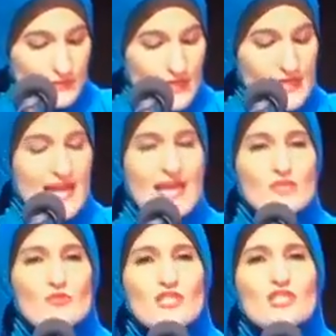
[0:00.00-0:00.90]
and
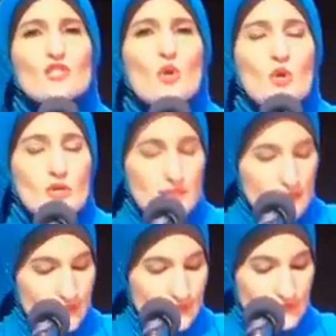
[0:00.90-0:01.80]
has restored
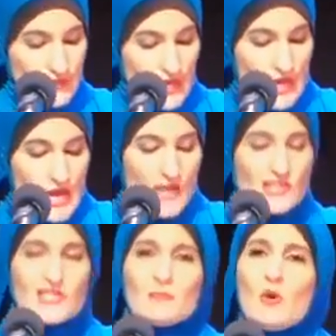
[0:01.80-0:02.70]
a
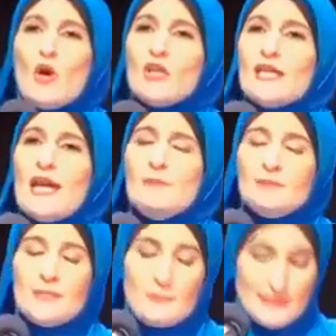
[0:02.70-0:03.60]
small,
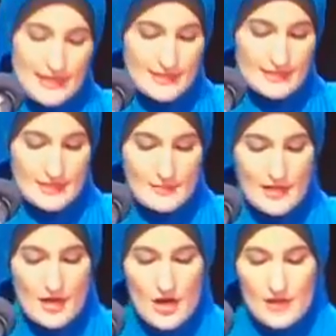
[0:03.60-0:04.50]
empty place in
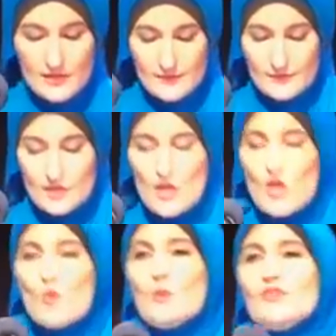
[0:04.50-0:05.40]
my heart
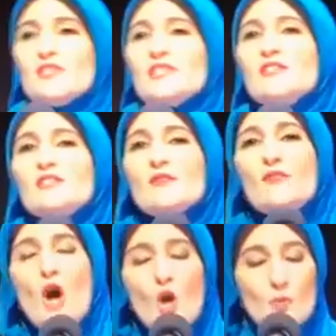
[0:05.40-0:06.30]
with a sense of
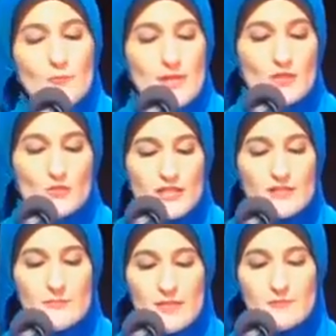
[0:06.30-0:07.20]
hope and
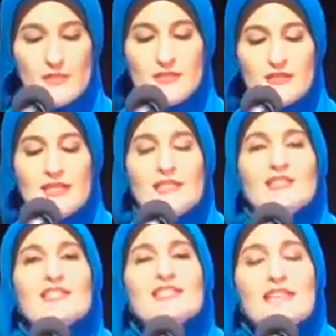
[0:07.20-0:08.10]
recommitment
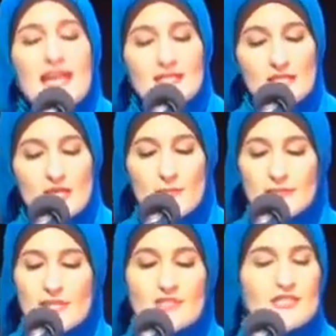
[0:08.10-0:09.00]
to standing up
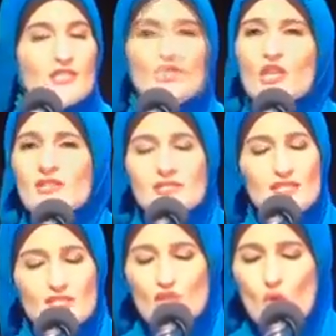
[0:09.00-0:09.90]
against
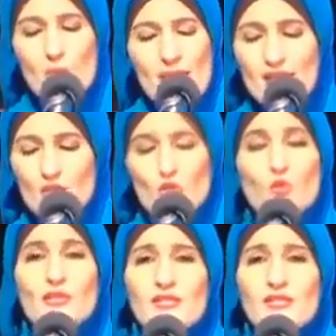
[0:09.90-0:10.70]
injustice no matter who it is